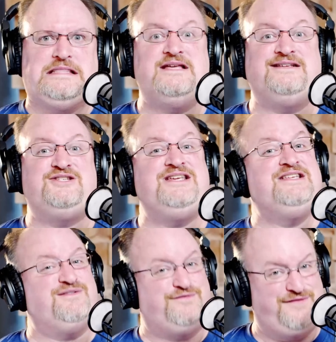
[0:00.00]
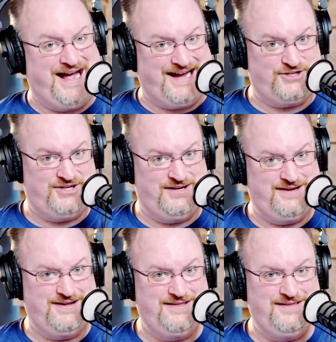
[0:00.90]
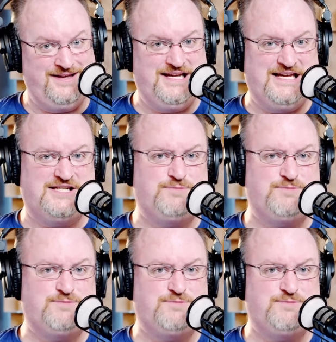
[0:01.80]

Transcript: this is in fact the